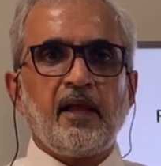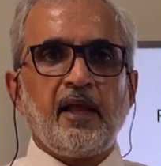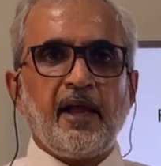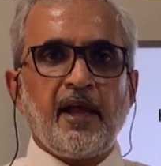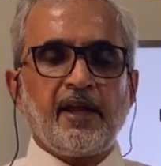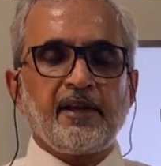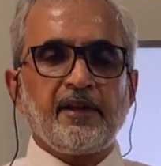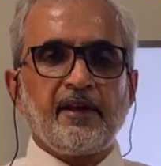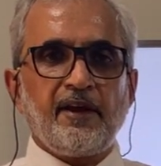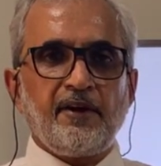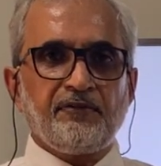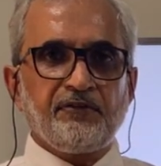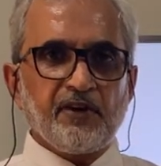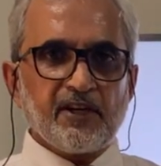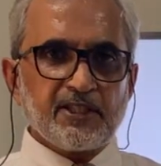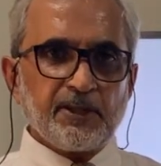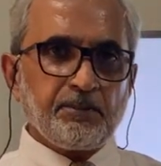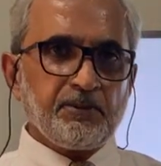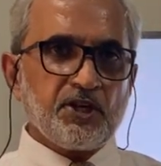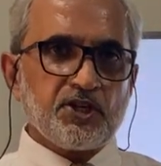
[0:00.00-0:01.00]
And if it
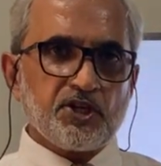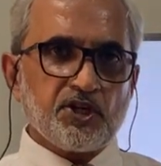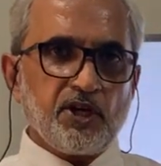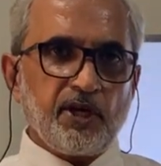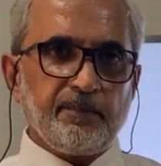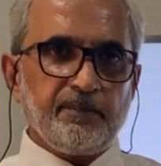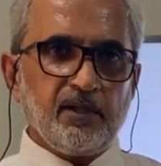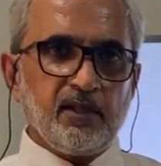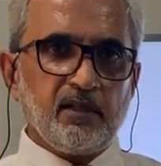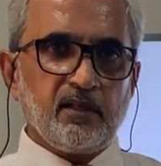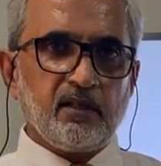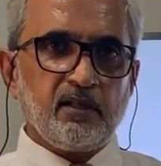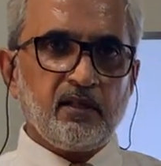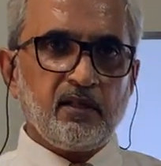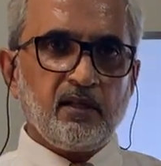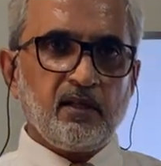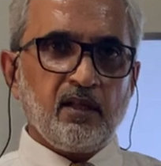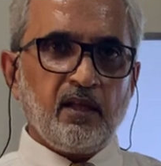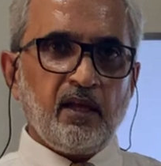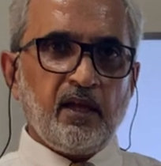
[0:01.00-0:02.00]
is appreciable
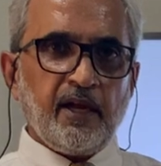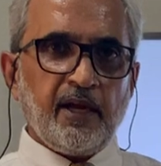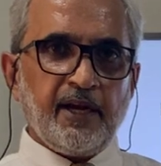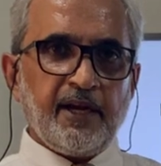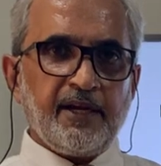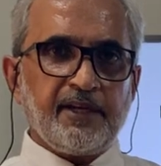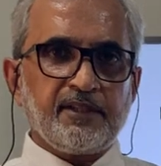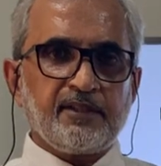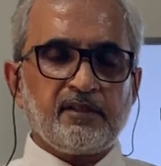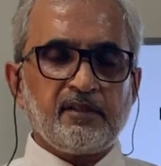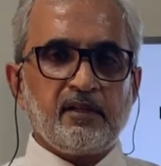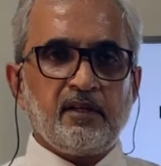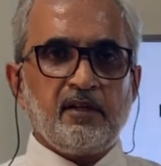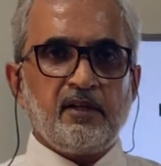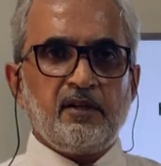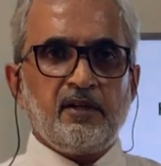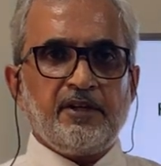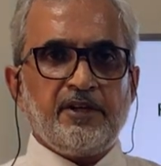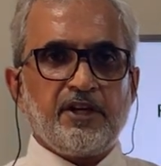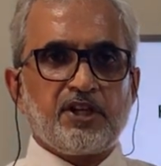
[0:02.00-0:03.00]
and
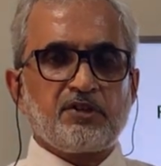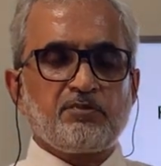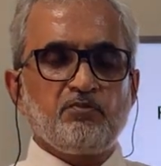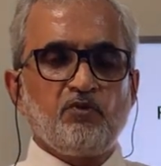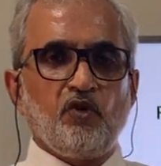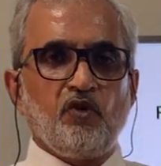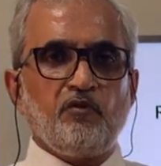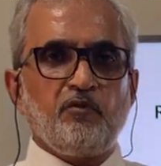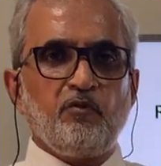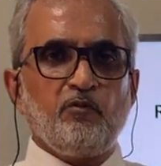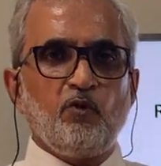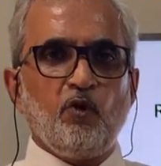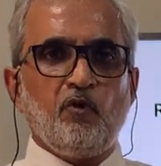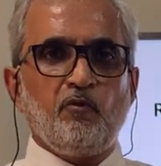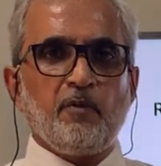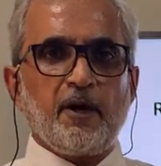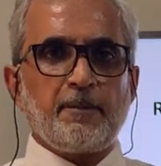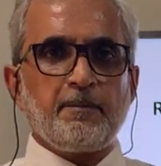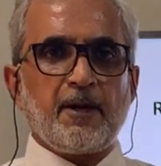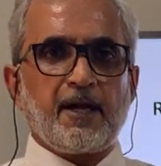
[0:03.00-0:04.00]
its
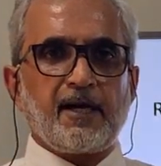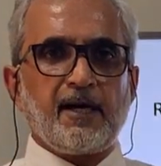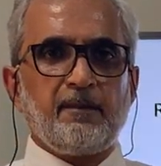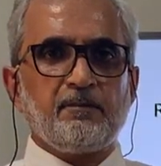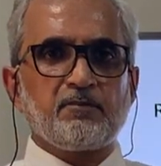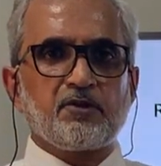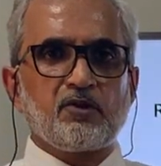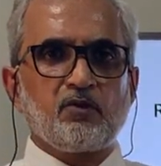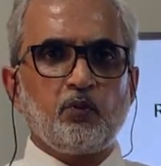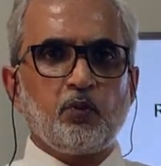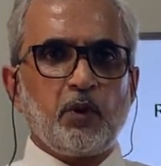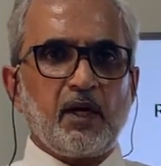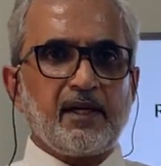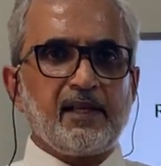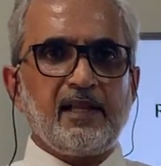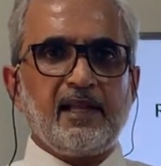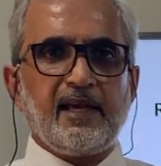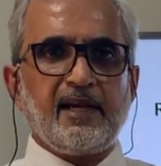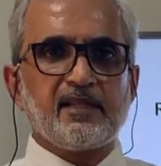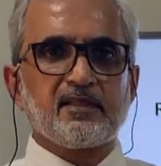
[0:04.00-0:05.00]
movement becomes
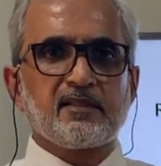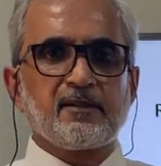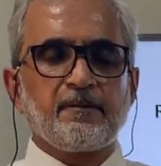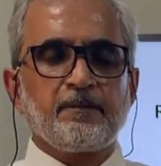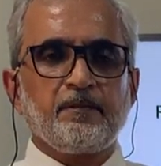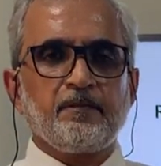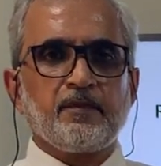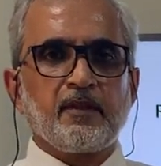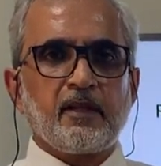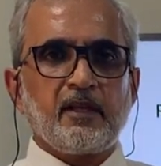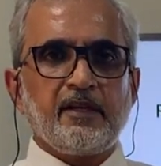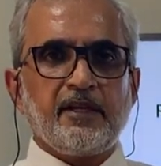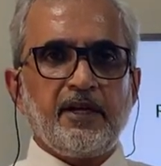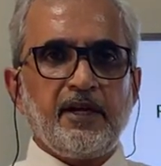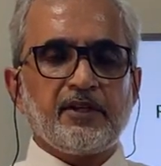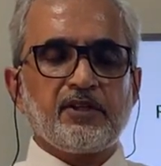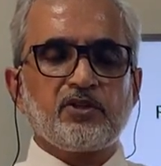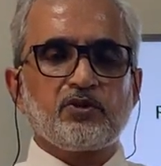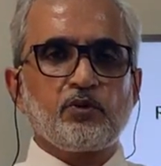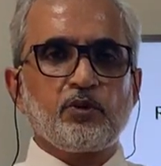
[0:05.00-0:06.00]
very less,
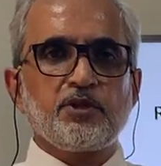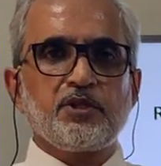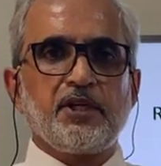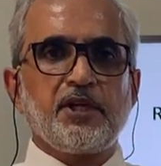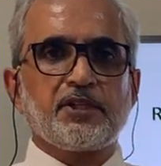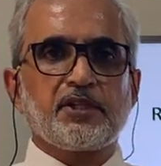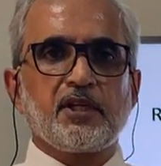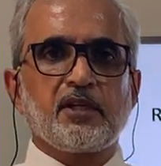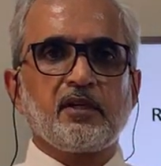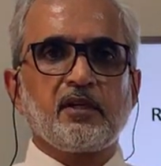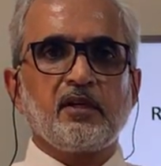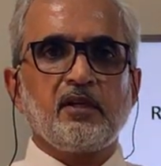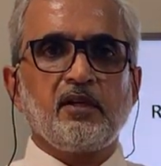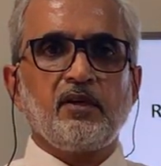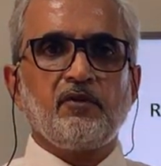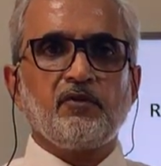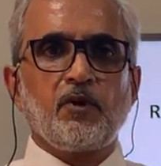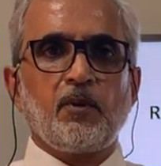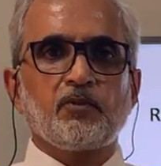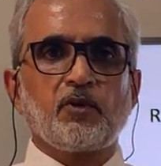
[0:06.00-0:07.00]
it is originating
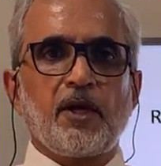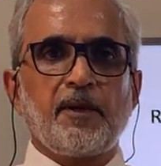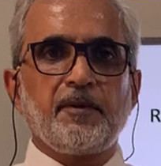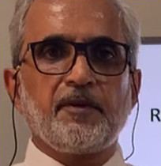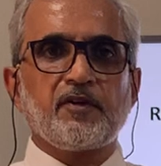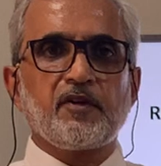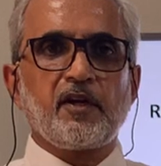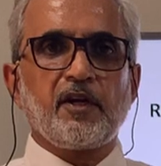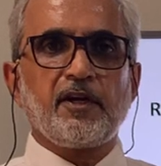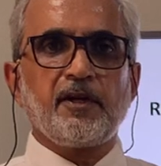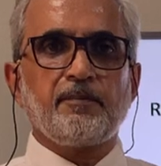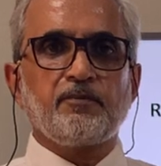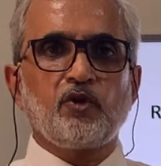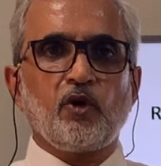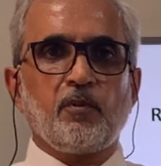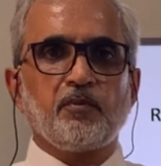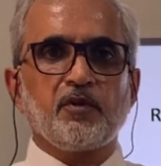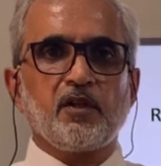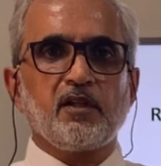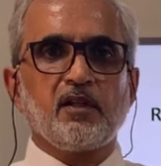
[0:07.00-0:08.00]
from the
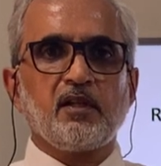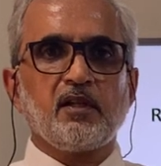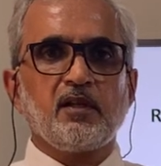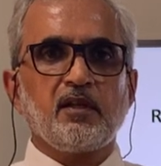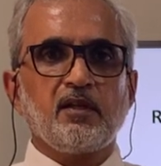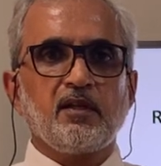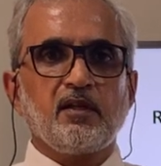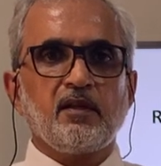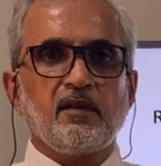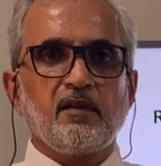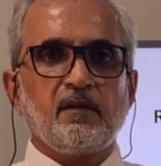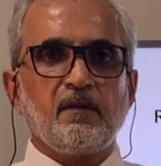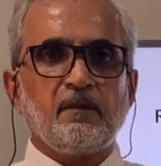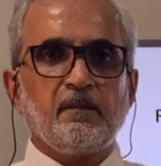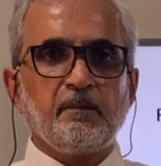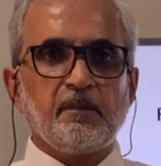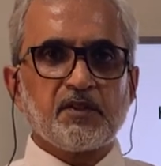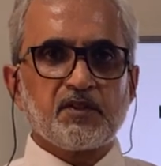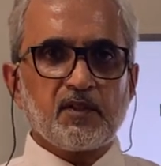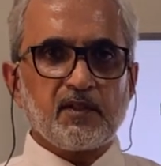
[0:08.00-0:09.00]
intra-abdominal
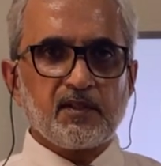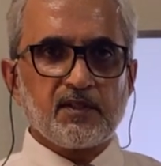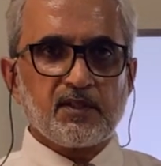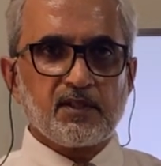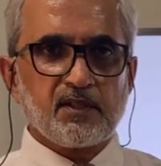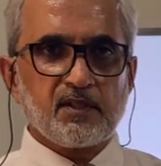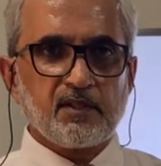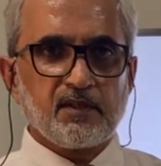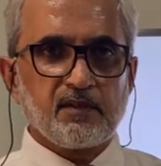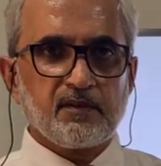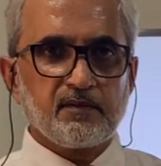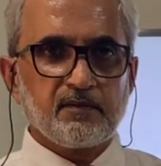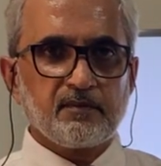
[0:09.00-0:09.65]
muscles.